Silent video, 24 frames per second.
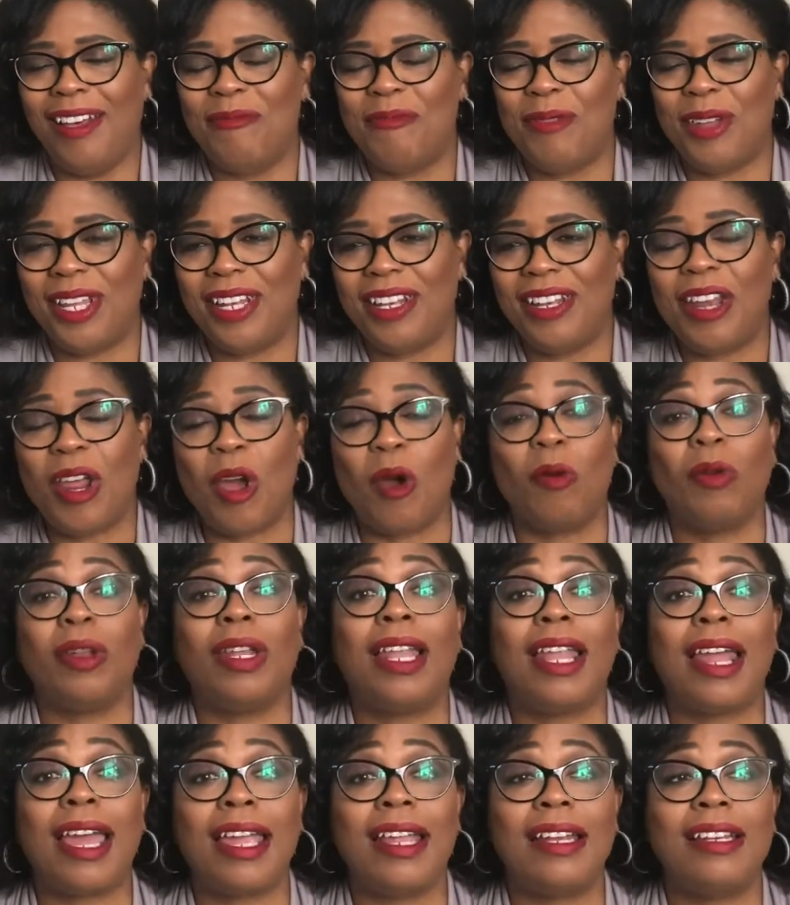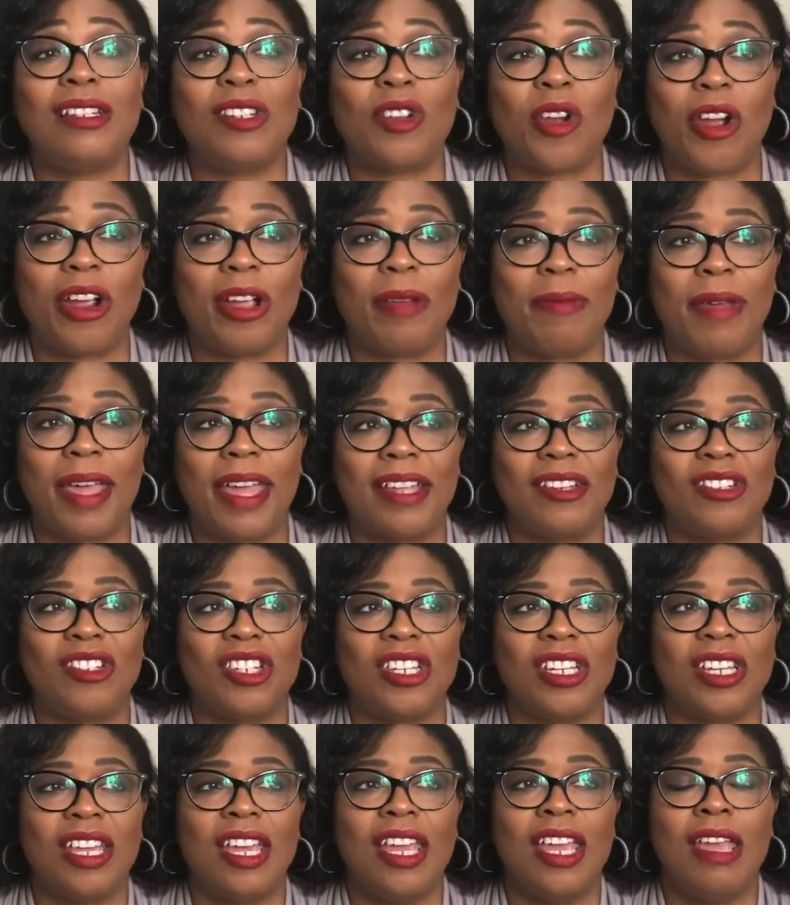but no, light dark
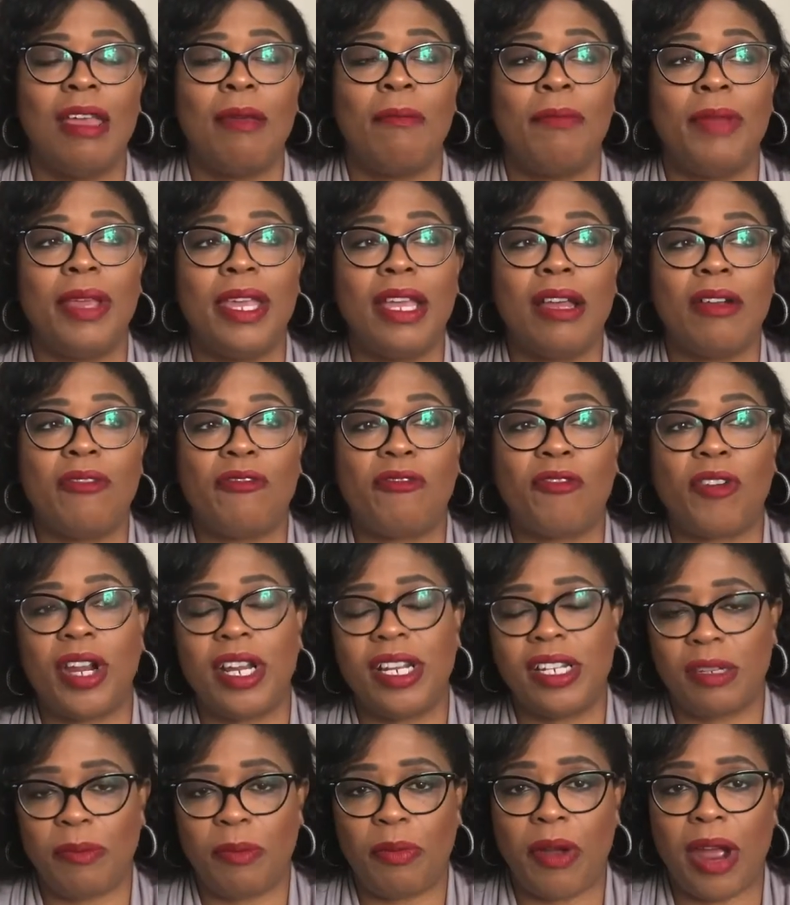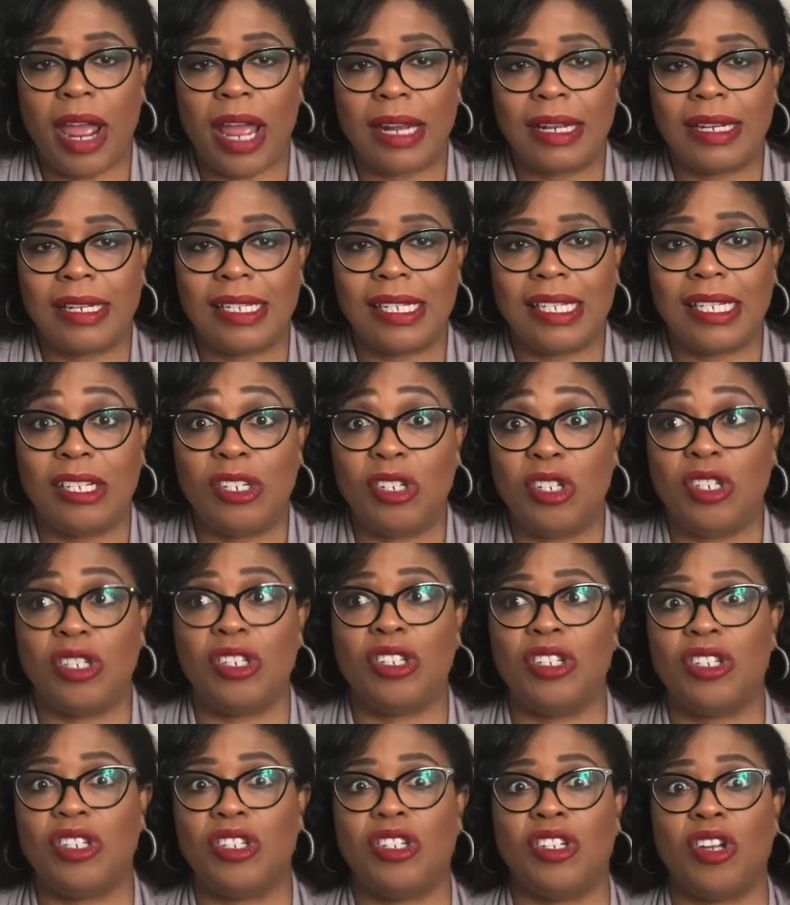magic, being afraid to practice
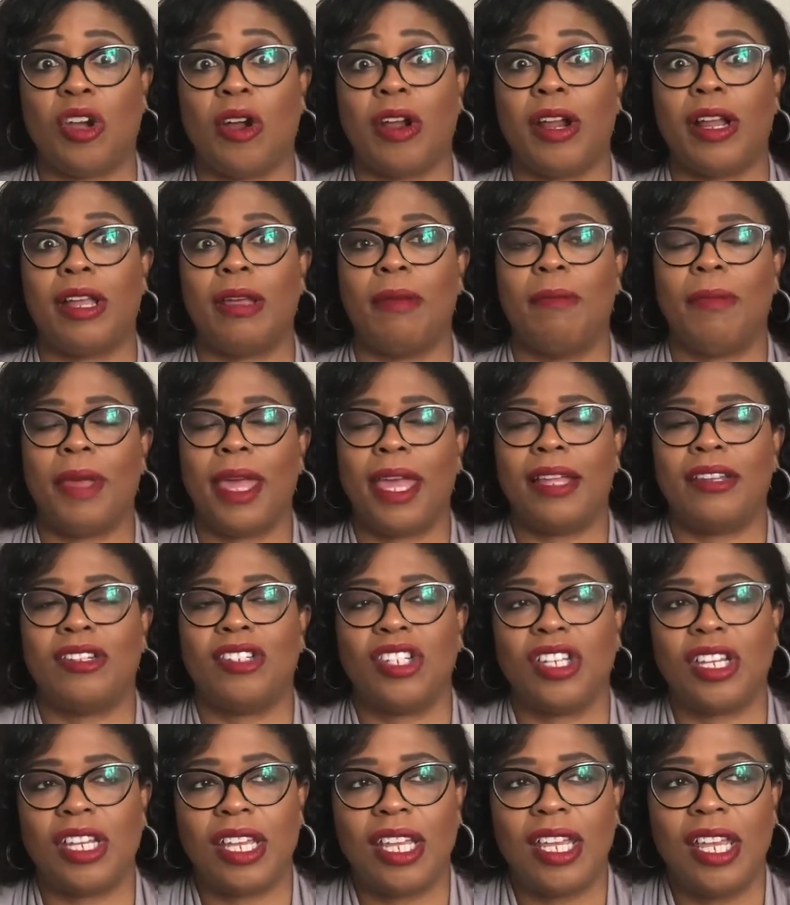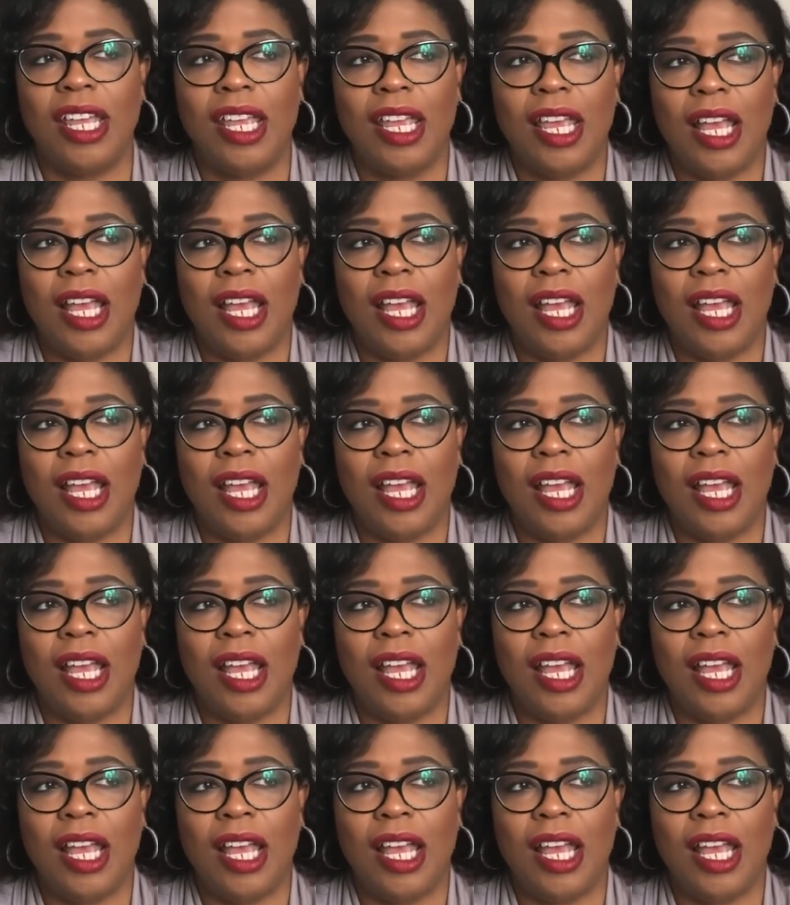dark magic.